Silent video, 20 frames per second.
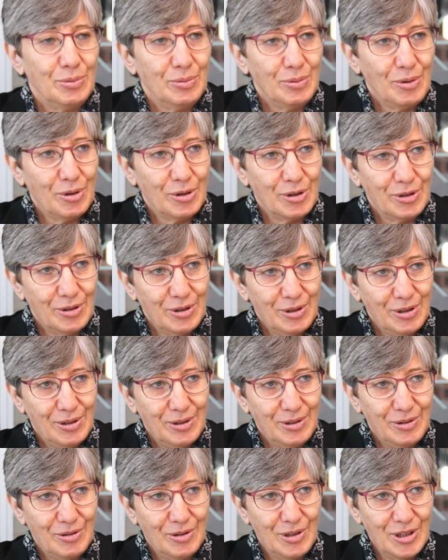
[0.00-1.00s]
our
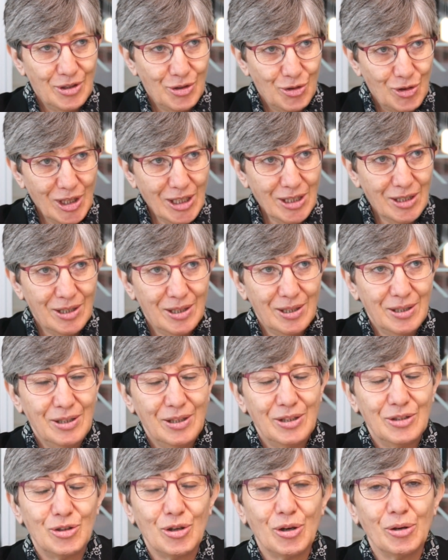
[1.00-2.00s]
district,
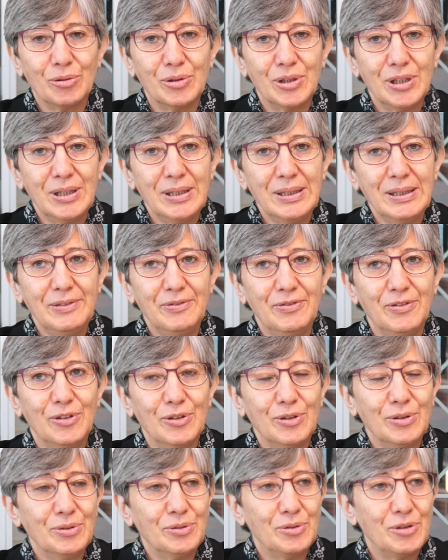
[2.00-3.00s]
Jawhari,
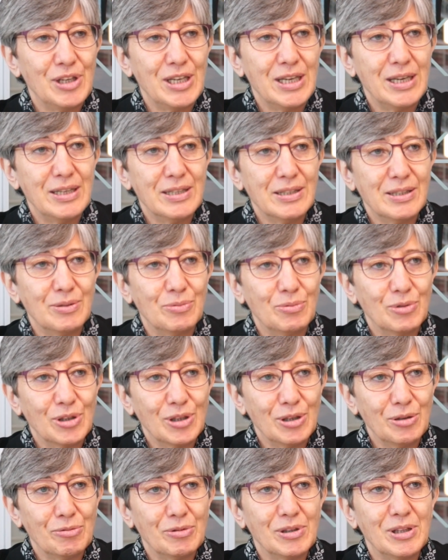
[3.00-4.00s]
for 3 years,
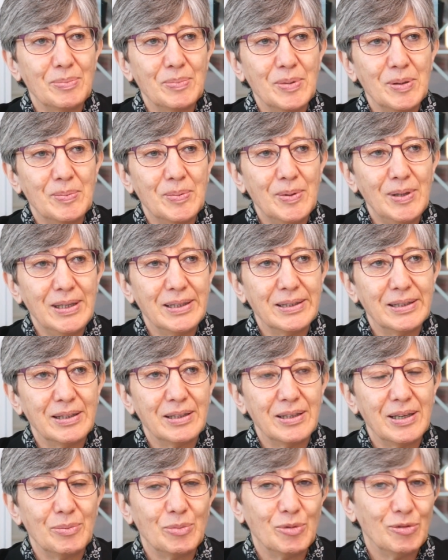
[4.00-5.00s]
working with the people, and then
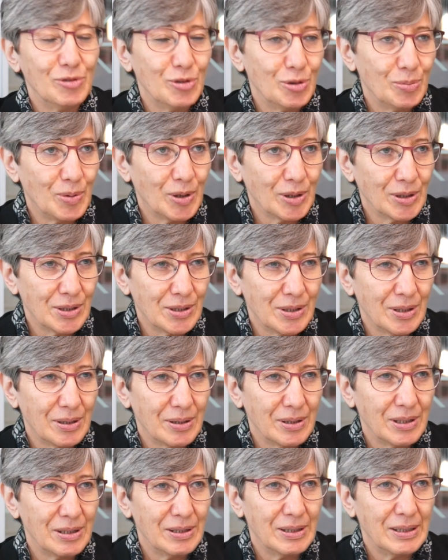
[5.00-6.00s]
I moved to
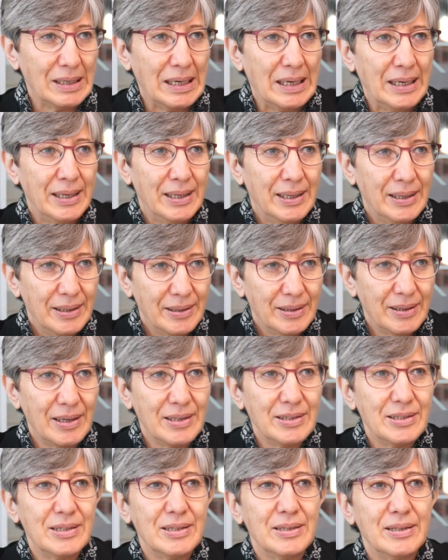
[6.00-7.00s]
Pakistan in
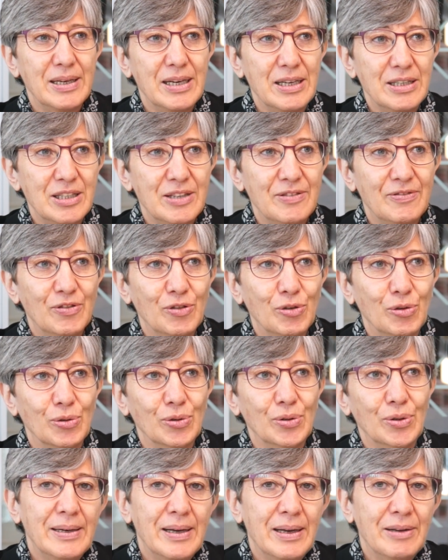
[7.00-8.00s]

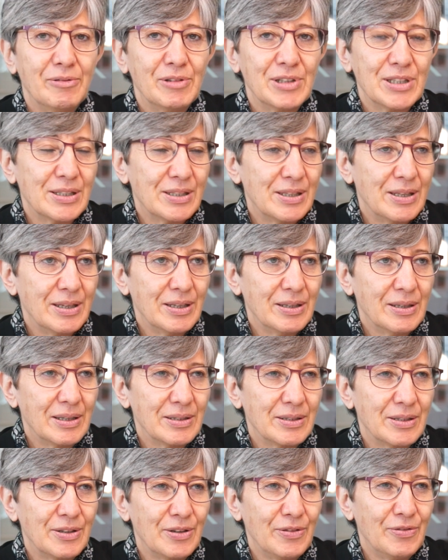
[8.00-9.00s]
1984. I was there
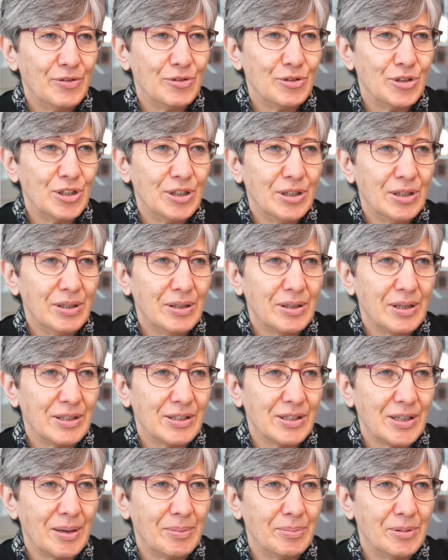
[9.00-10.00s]
as a refugee, and I
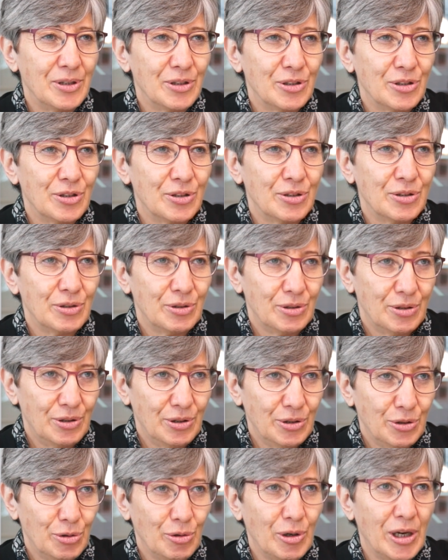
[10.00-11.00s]
established a
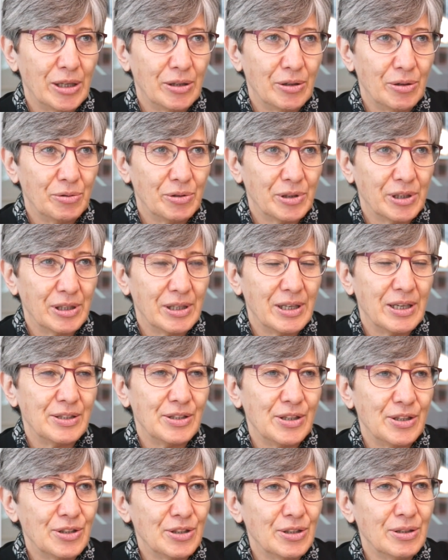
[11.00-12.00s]
Shuhada
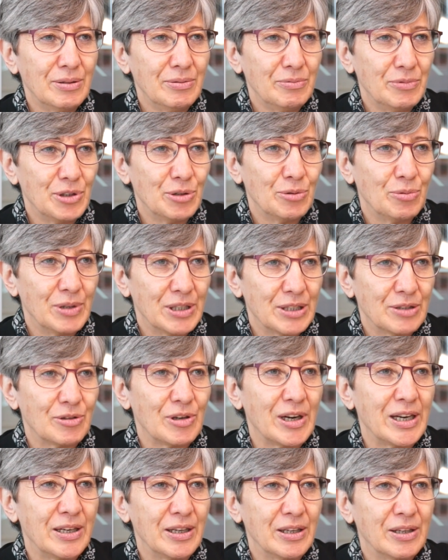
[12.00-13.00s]
organization, which was
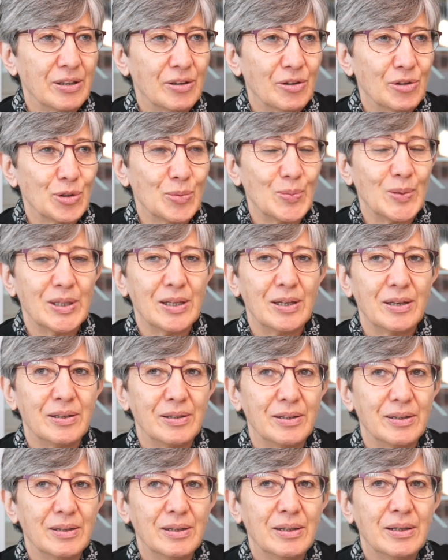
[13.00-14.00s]
running hospital
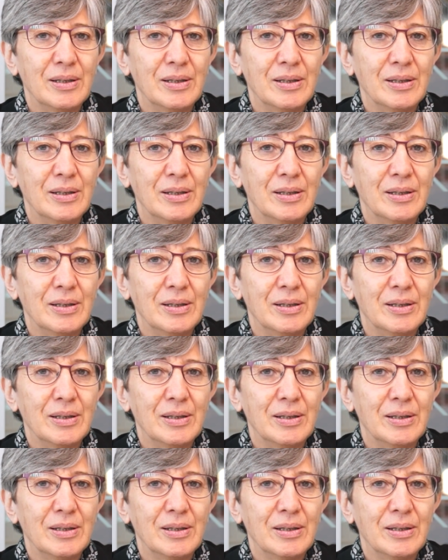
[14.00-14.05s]
and